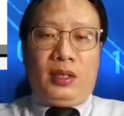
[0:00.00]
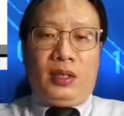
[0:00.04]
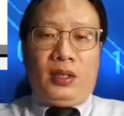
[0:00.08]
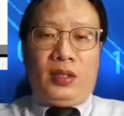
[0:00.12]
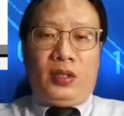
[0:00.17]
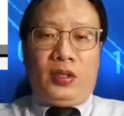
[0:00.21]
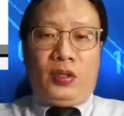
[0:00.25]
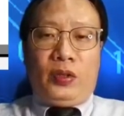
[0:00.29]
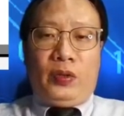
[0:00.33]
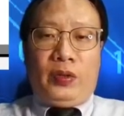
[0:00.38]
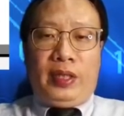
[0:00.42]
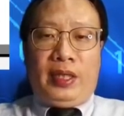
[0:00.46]

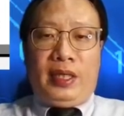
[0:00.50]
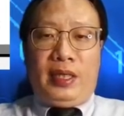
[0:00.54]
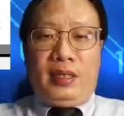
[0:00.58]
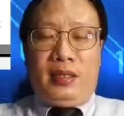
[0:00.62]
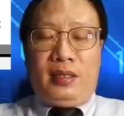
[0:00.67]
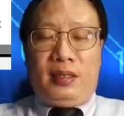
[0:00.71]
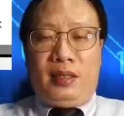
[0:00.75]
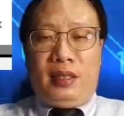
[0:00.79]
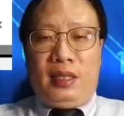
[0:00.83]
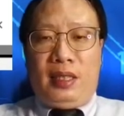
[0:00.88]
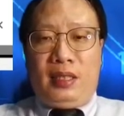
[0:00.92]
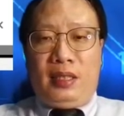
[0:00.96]
So you can
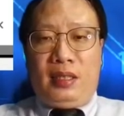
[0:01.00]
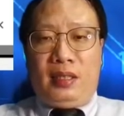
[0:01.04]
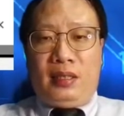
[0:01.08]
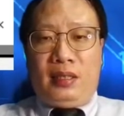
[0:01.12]
see in this